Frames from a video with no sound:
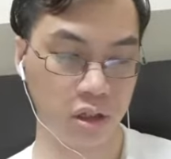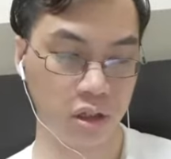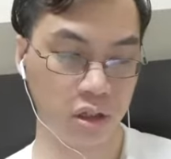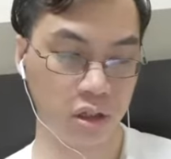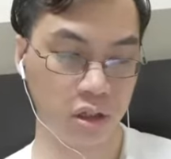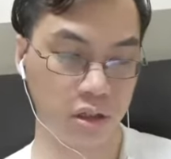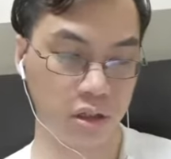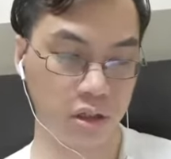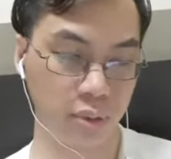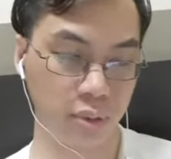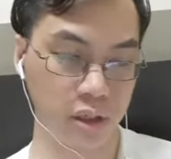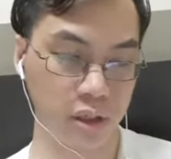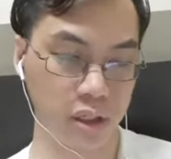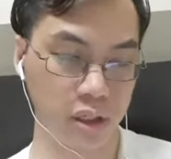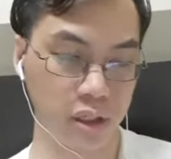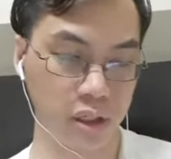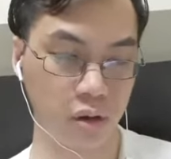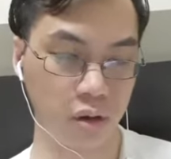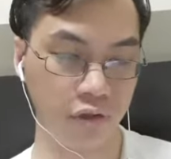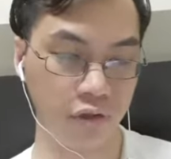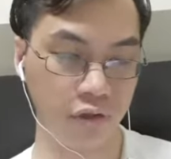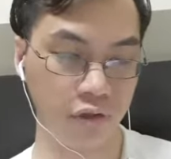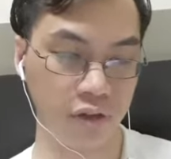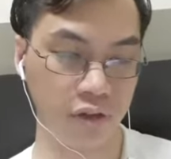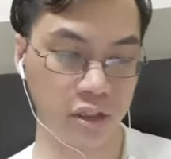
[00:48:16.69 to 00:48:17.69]
Special
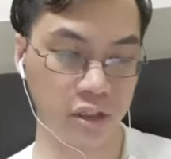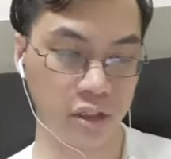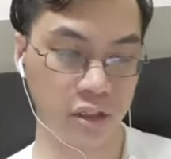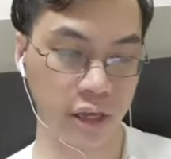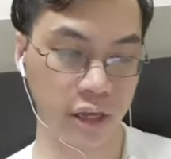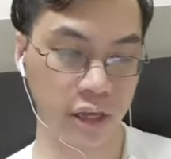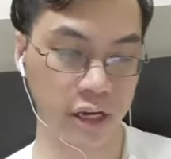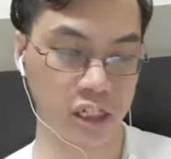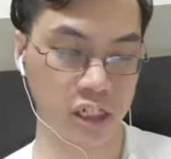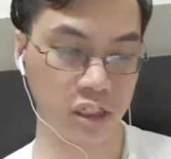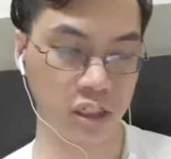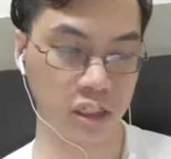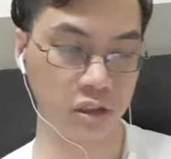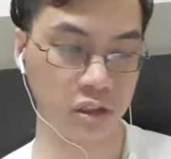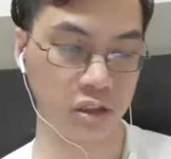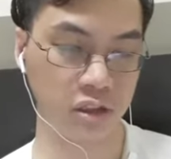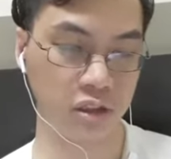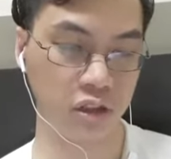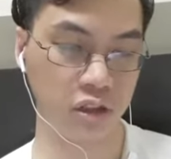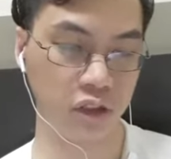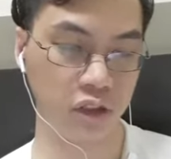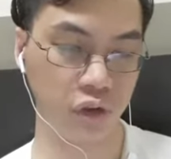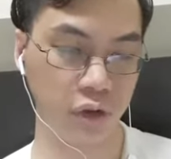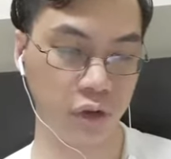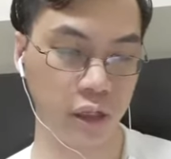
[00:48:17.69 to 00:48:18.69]
Officer Actions.
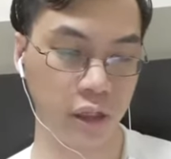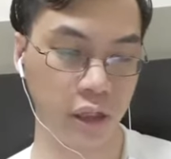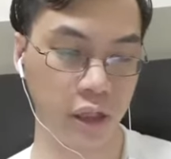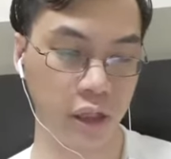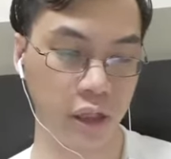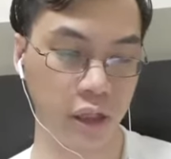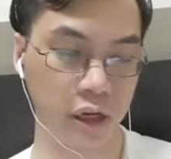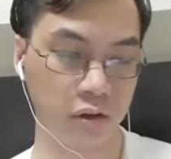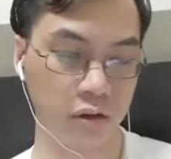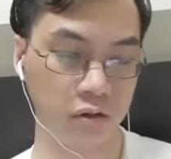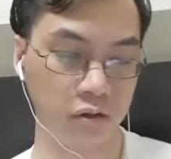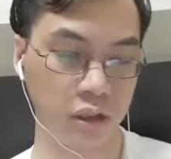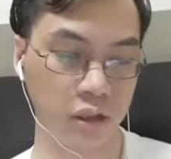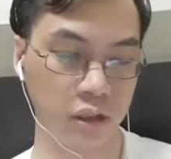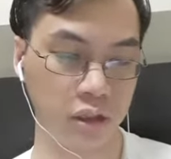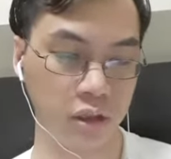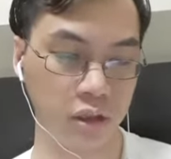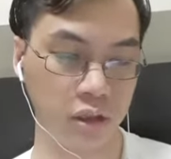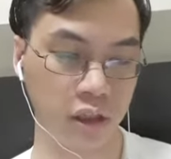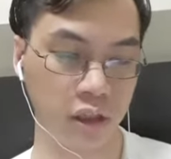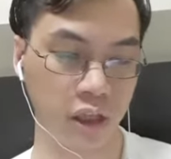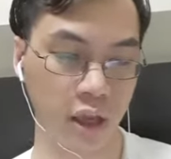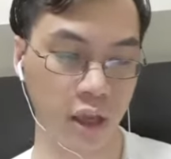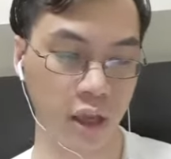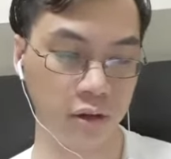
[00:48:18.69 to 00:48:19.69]
During the encounter, the
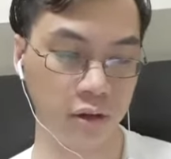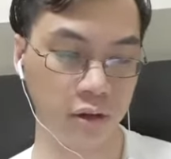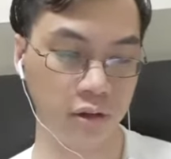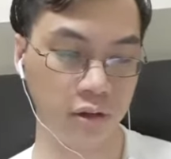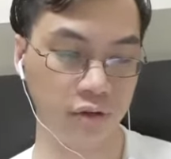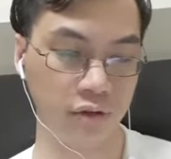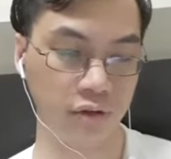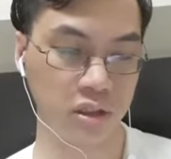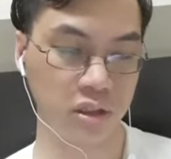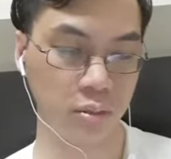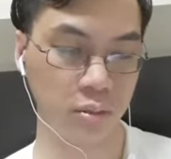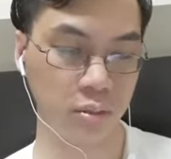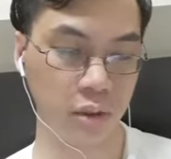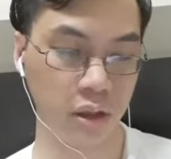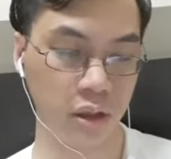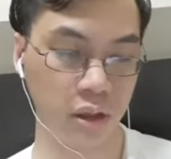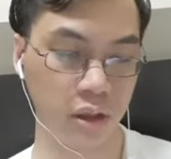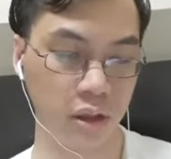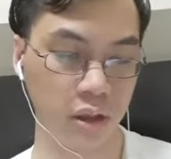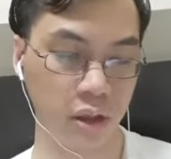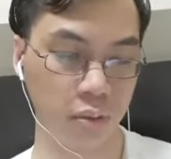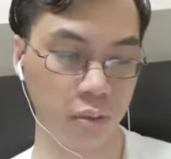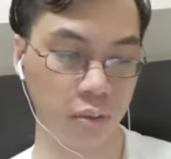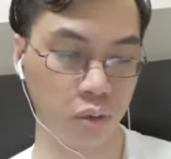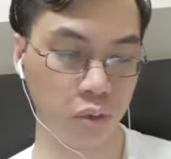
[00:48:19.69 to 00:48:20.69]
captain, first mate,
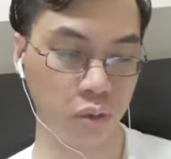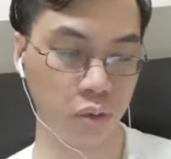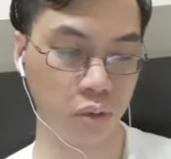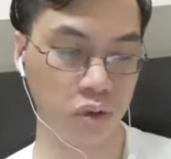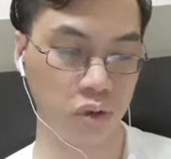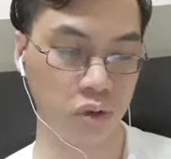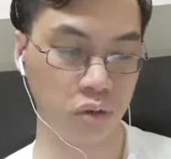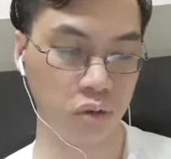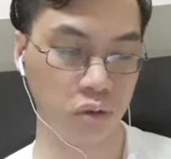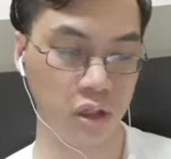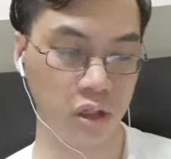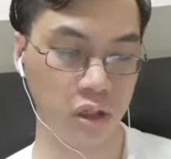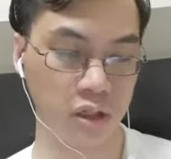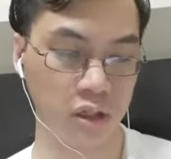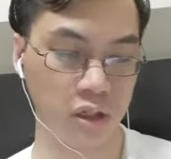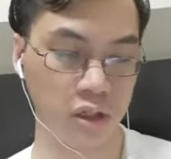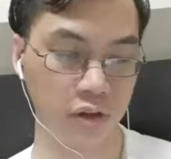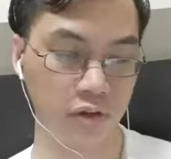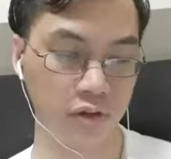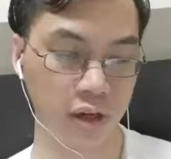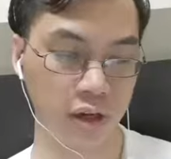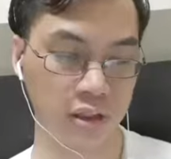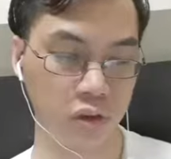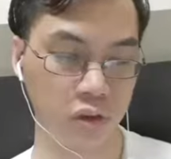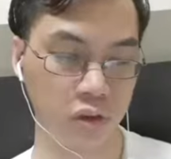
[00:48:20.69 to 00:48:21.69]
and bosun each have
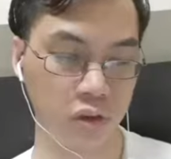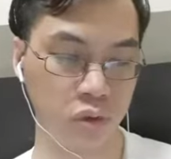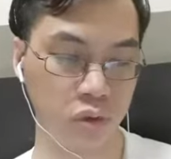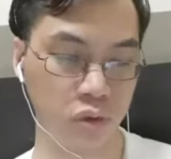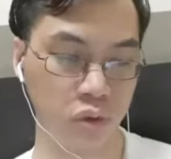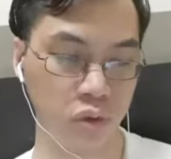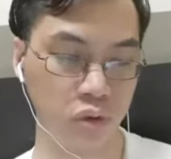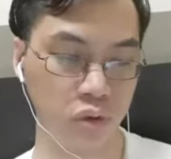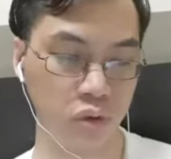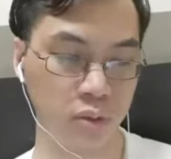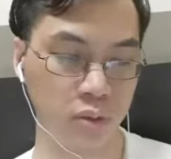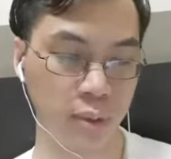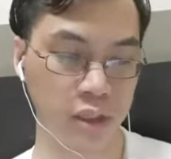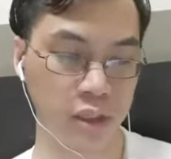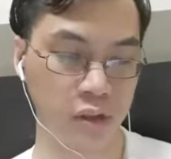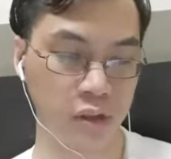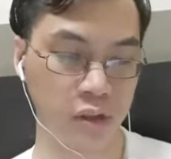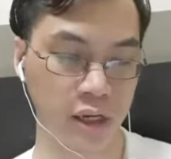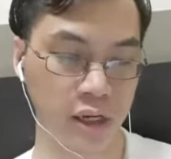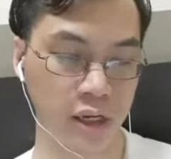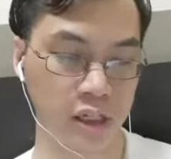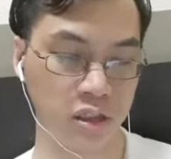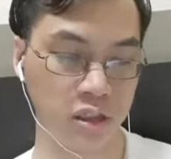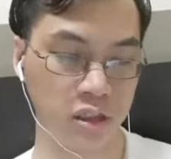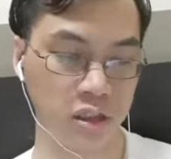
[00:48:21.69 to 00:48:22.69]
access to two special
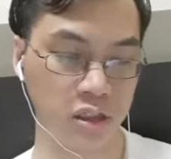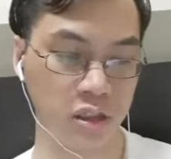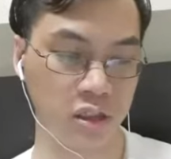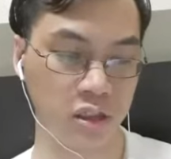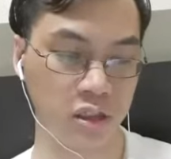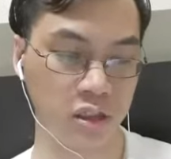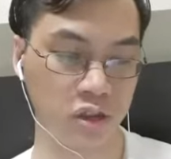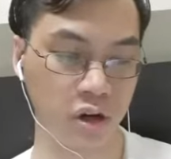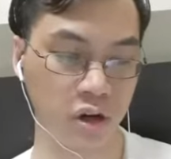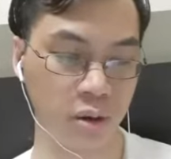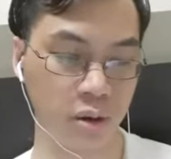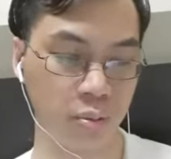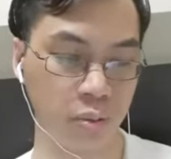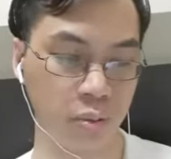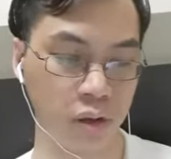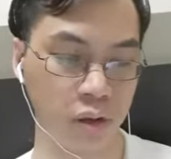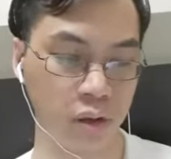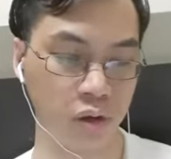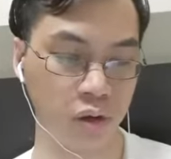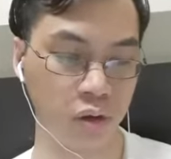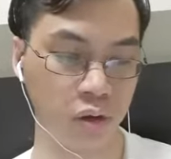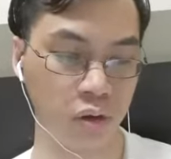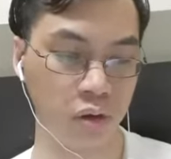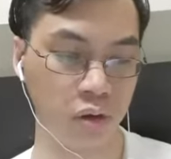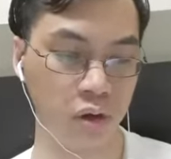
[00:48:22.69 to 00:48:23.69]
actions described
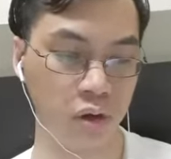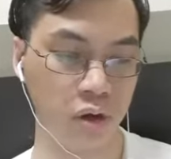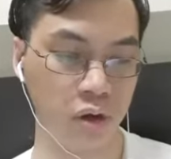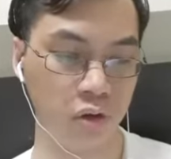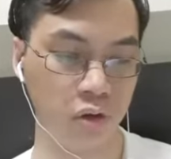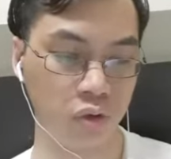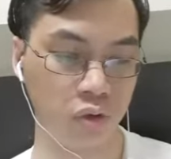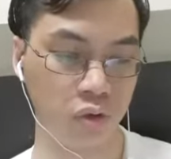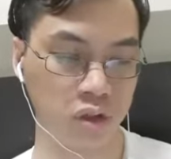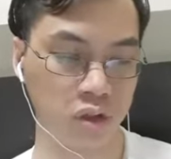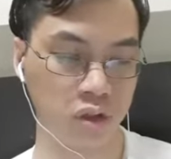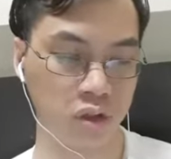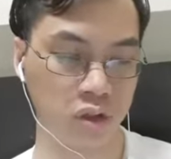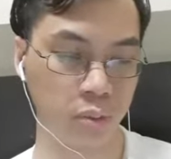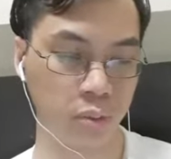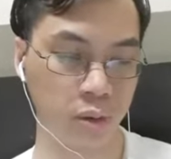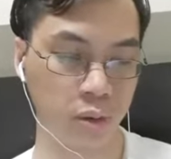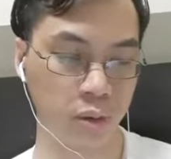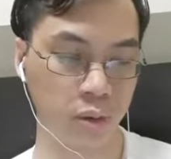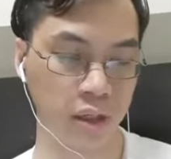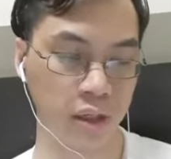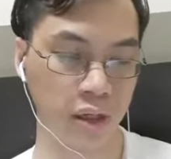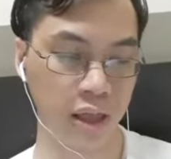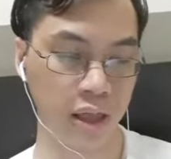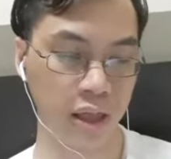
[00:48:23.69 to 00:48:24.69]
below. Full speed
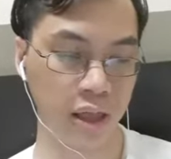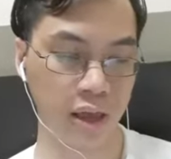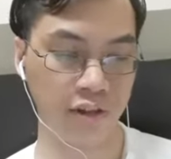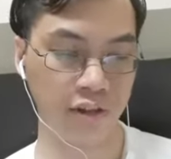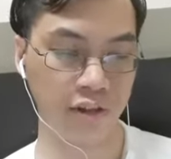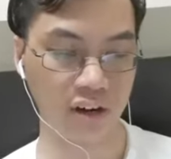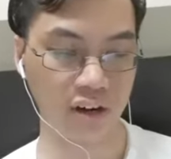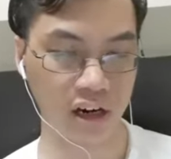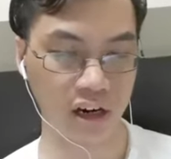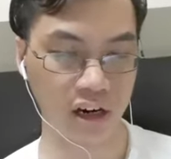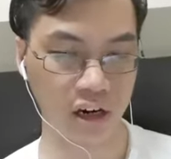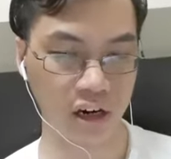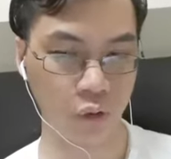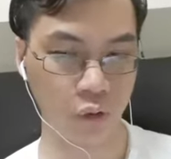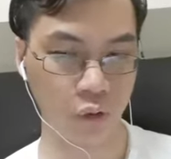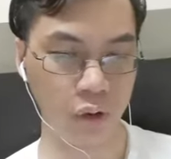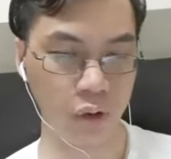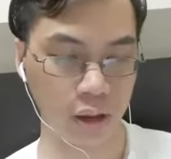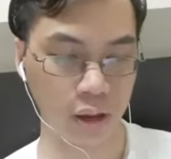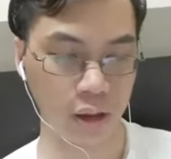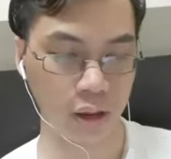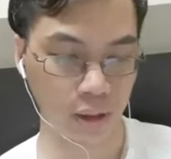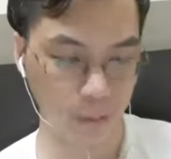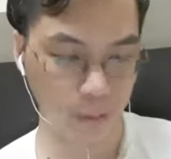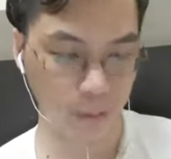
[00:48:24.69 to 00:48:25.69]
ahead and fire at
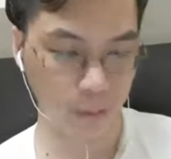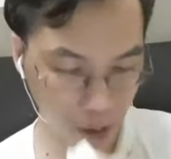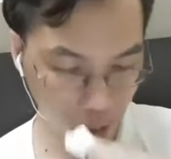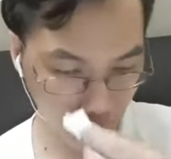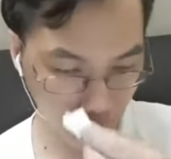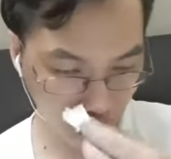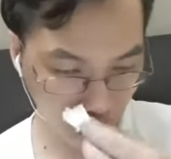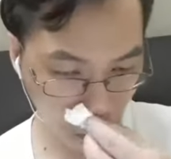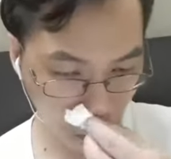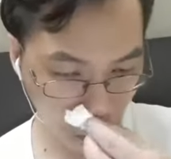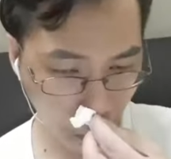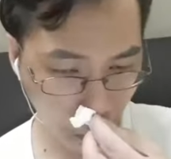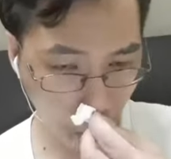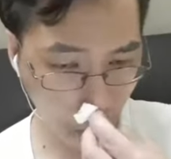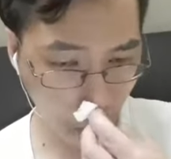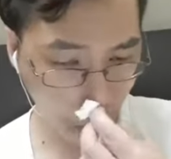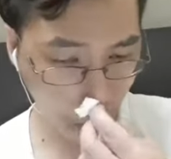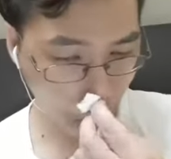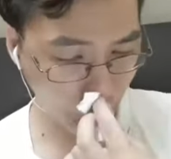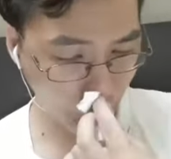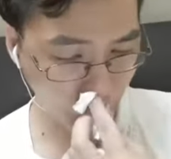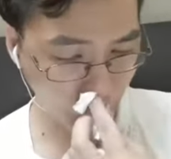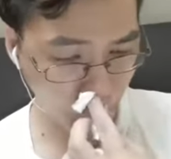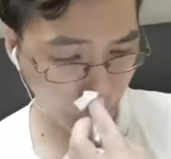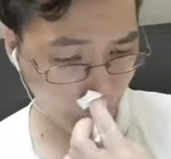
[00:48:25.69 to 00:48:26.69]
will.
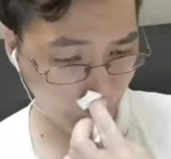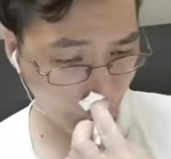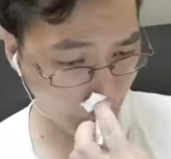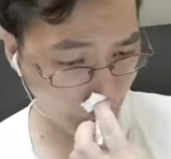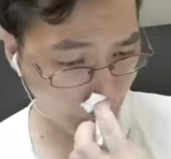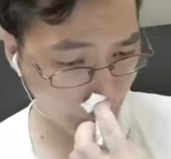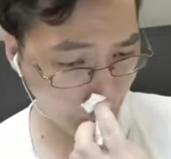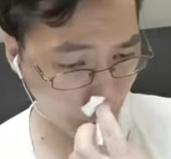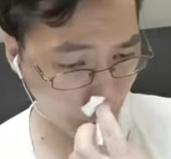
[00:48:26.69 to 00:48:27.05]
Okay.